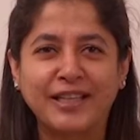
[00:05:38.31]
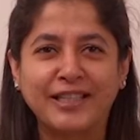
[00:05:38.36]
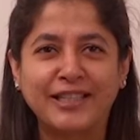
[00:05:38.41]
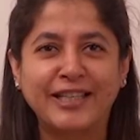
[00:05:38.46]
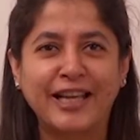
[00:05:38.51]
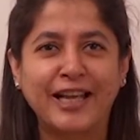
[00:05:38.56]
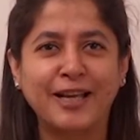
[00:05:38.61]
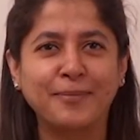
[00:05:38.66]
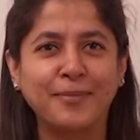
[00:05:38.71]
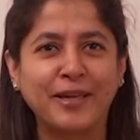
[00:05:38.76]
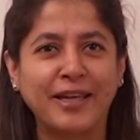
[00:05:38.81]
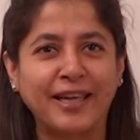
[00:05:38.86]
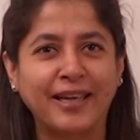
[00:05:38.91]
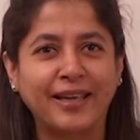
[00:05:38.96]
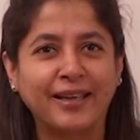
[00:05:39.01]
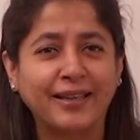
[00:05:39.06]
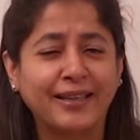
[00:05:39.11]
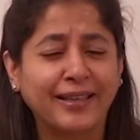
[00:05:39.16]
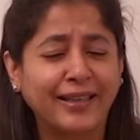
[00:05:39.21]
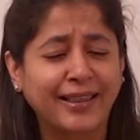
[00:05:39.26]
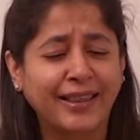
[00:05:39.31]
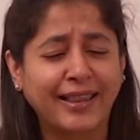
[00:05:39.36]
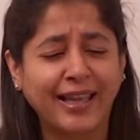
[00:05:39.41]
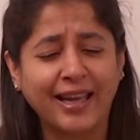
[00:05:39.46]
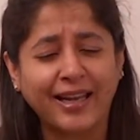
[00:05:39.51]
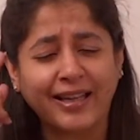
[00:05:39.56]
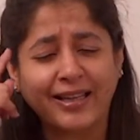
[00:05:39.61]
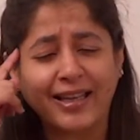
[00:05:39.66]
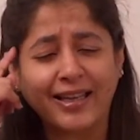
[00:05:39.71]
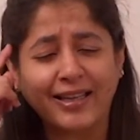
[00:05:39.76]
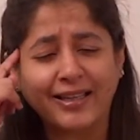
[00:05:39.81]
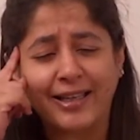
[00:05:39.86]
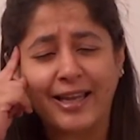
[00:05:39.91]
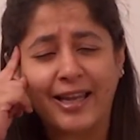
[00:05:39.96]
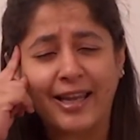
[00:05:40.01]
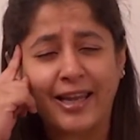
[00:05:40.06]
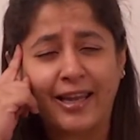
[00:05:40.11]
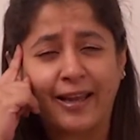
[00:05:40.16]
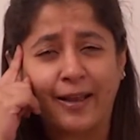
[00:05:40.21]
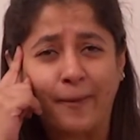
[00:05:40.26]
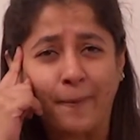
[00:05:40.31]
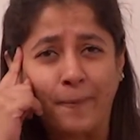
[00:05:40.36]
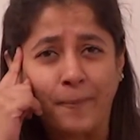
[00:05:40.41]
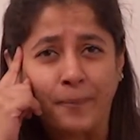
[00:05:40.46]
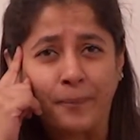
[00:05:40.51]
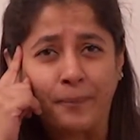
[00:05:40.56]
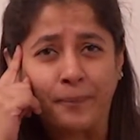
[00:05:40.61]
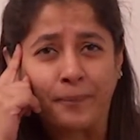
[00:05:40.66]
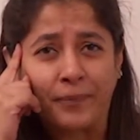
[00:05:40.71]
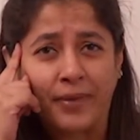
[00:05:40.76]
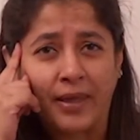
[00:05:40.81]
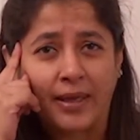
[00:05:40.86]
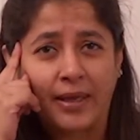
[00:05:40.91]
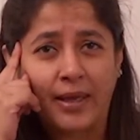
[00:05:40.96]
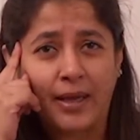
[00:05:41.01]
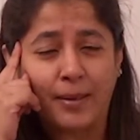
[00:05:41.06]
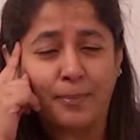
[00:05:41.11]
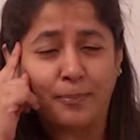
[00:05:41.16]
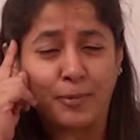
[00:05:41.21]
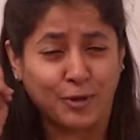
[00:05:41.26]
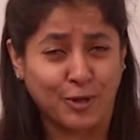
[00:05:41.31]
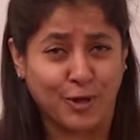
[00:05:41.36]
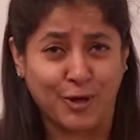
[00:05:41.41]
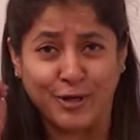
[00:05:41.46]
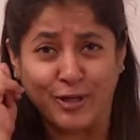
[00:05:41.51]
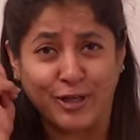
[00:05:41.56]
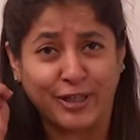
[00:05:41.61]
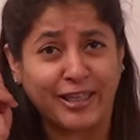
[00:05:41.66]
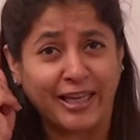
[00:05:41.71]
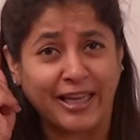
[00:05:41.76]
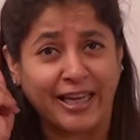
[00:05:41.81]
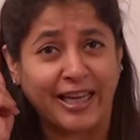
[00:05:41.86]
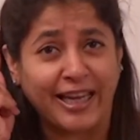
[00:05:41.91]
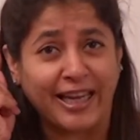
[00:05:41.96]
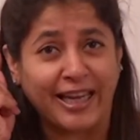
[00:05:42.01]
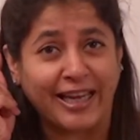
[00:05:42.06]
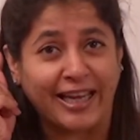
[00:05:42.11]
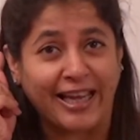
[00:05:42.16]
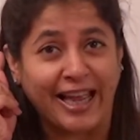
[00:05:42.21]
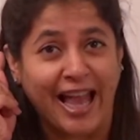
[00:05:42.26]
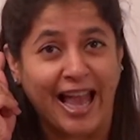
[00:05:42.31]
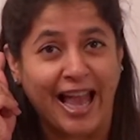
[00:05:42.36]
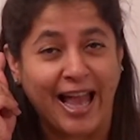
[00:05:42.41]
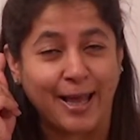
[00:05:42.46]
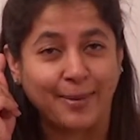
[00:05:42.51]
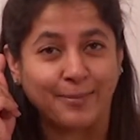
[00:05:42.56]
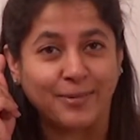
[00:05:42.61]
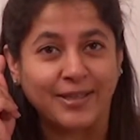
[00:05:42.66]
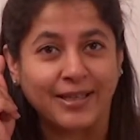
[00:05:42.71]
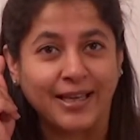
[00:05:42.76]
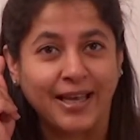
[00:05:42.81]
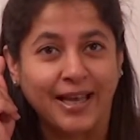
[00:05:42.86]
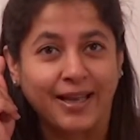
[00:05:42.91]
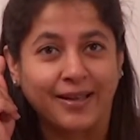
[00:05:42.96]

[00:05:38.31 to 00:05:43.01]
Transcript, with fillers: Tell me, think, think, think. Yeah, put on your thinking caps.